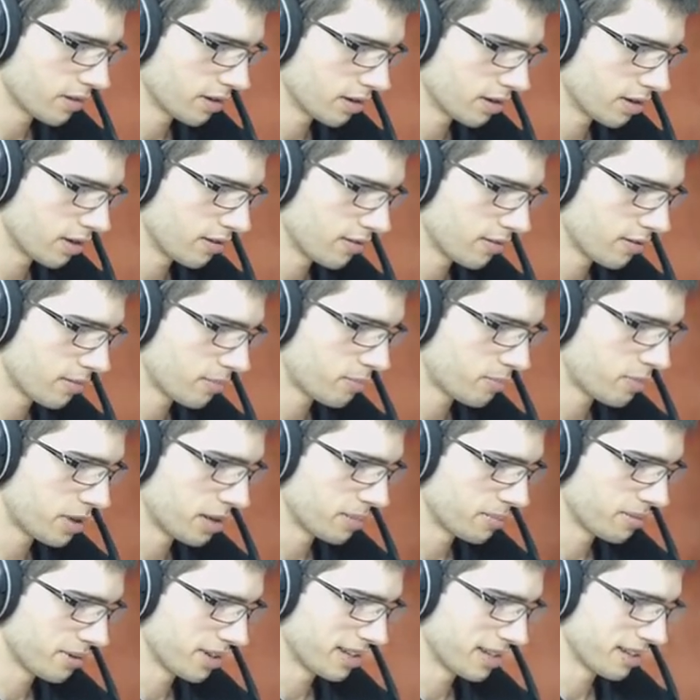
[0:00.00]
We got
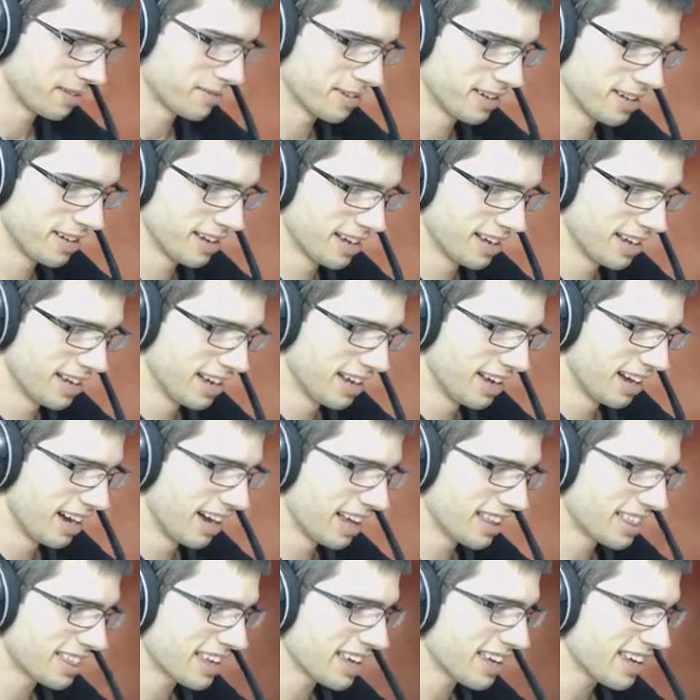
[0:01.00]
Piplup.
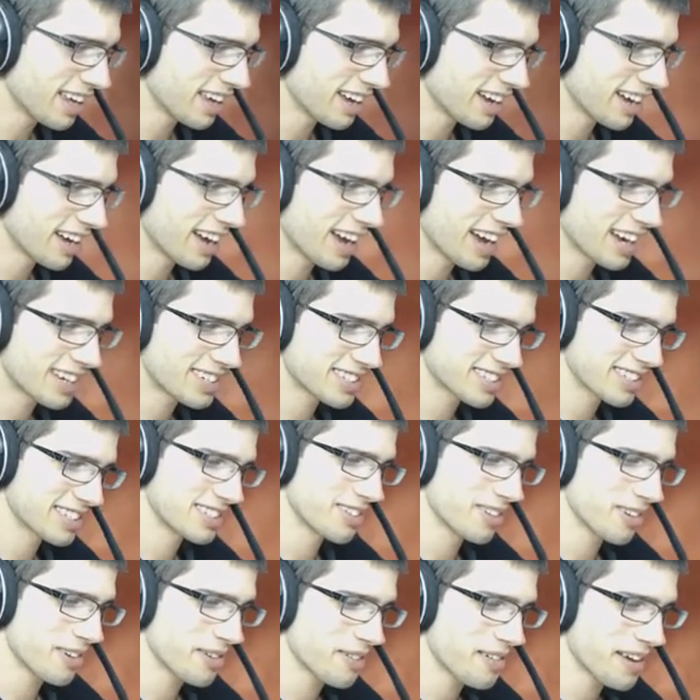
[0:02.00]
I think, actually,
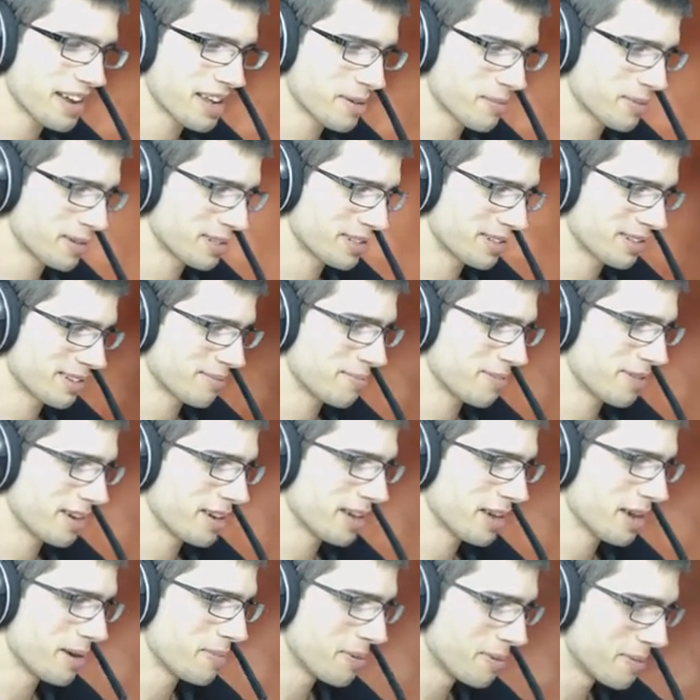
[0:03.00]
talking about
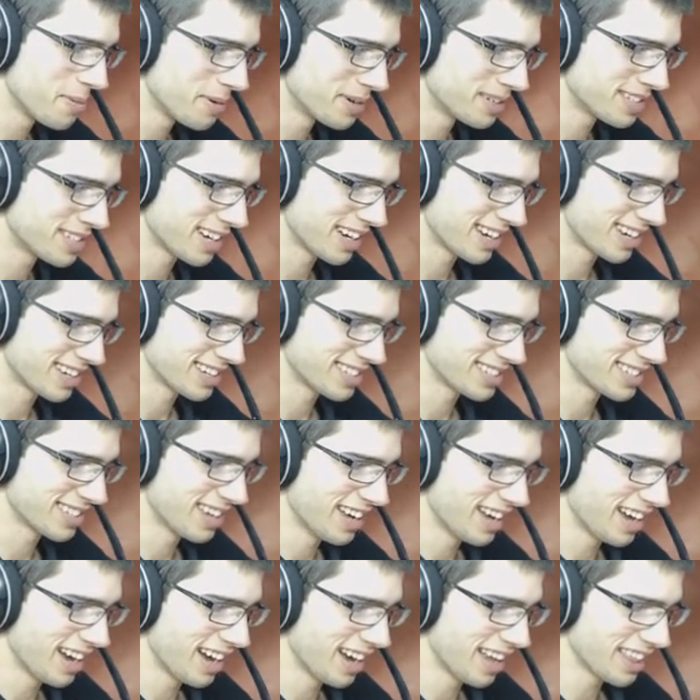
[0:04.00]
Hippopotas,
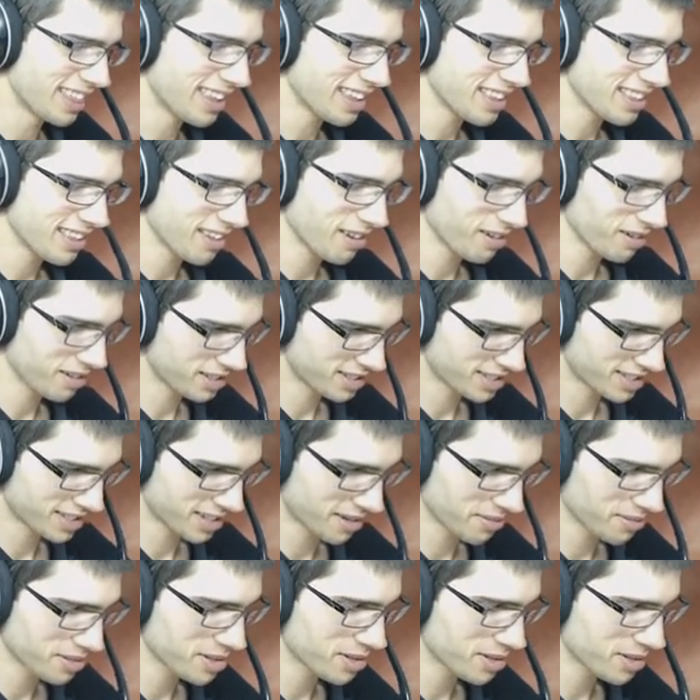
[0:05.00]
I think there was
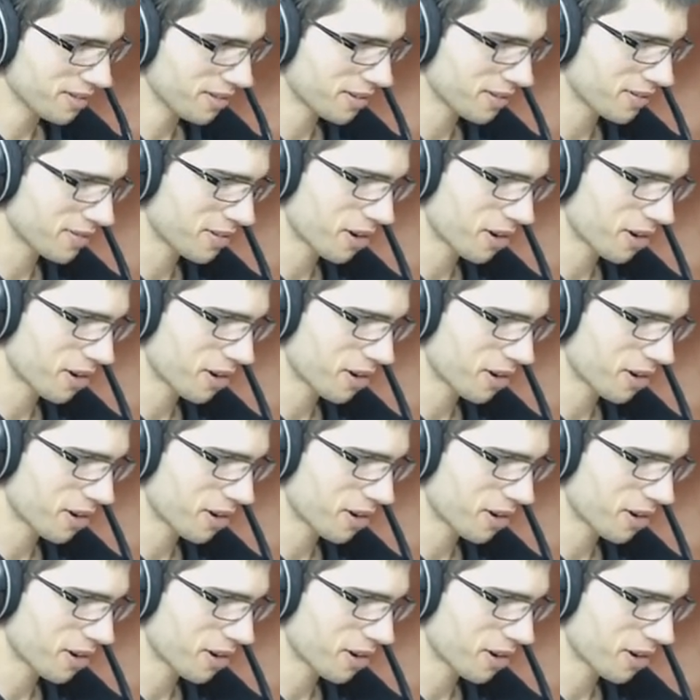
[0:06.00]
some sort of a